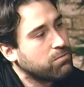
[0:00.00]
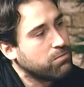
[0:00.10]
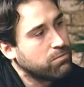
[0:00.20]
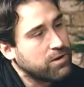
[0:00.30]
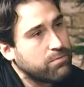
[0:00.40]

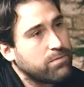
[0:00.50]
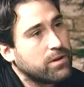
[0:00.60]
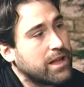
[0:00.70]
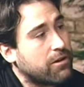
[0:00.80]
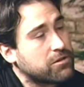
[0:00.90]
So we've
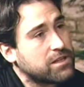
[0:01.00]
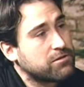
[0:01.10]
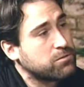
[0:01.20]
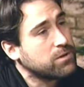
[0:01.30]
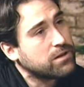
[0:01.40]
allowed ourselves
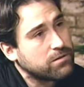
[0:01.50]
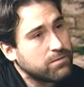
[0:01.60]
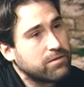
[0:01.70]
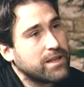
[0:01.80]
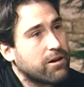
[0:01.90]

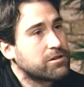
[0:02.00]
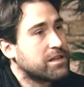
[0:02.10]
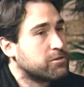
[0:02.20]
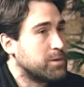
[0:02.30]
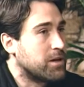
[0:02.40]

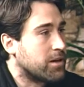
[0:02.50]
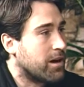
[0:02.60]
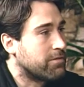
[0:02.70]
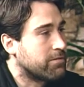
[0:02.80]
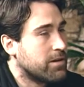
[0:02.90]
to be cut
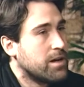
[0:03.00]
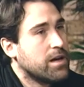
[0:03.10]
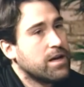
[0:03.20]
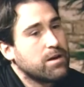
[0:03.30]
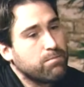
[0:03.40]
off.
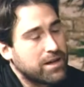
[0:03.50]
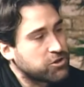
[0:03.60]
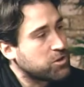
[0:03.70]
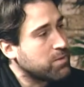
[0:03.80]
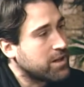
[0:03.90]

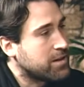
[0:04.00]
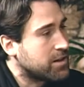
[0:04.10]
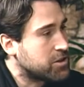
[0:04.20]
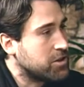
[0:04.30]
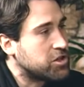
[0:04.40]
Mainstream media
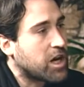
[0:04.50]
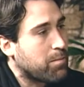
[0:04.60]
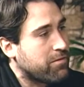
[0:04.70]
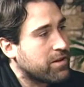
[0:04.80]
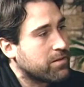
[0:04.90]
does a good job
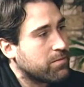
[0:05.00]
of it.